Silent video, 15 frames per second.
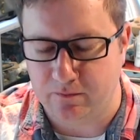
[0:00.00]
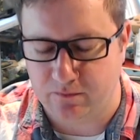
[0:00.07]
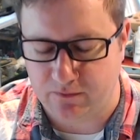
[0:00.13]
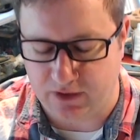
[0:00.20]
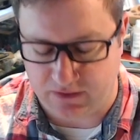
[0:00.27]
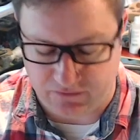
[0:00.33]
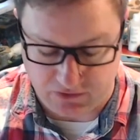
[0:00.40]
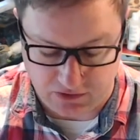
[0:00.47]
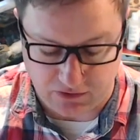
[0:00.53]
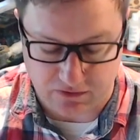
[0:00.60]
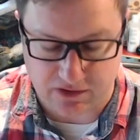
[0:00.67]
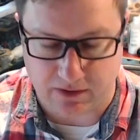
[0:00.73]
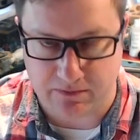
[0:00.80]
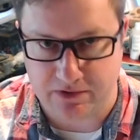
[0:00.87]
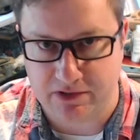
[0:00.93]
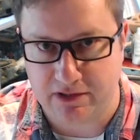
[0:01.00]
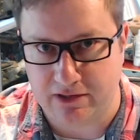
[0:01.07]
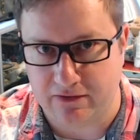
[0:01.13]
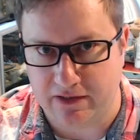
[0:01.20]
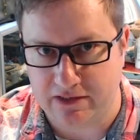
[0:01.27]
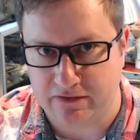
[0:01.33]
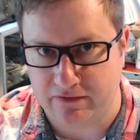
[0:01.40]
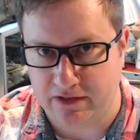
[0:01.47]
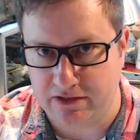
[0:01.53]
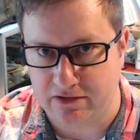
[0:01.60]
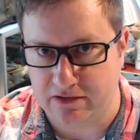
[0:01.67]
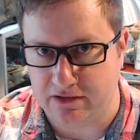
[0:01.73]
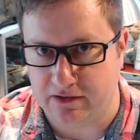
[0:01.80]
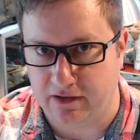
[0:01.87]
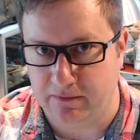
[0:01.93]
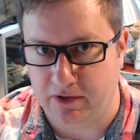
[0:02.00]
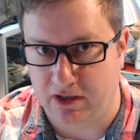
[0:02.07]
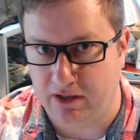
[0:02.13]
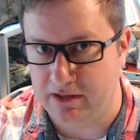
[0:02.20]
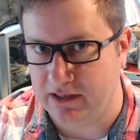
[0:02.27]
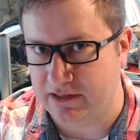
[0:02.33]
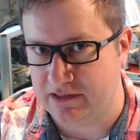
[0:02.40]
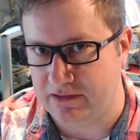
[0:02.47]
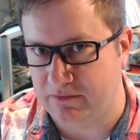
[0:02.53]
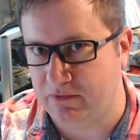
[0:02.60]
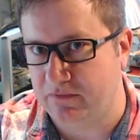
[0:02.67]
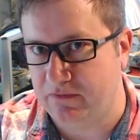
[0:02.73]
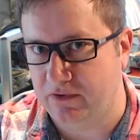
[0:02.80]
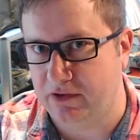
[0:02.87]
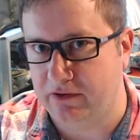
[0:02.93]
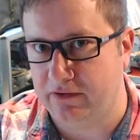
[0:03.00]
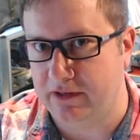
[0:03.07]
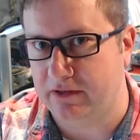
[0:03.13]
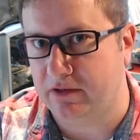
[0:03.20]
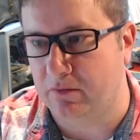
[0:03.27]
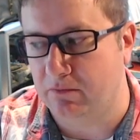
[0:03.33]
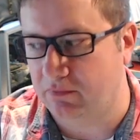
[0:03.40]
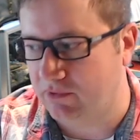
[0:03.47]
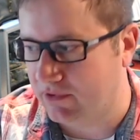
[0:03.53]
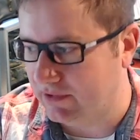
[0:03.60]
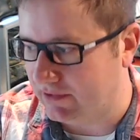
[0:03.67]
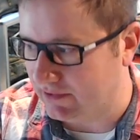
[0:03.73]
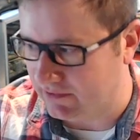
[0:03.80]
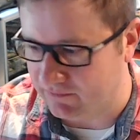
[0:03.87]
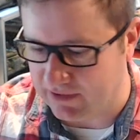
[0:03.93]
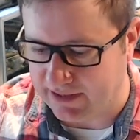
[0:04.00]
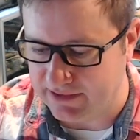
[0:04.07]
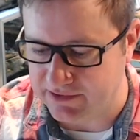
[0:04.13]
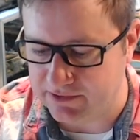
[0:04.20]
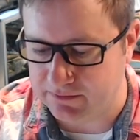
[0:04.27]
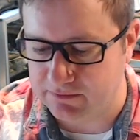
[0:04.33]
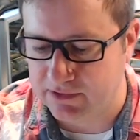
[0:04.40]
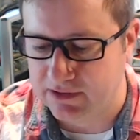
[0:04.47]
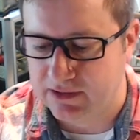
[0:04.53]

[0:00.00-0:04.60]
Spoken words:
if you use that particular activation type, I'd actually prefer it completely random,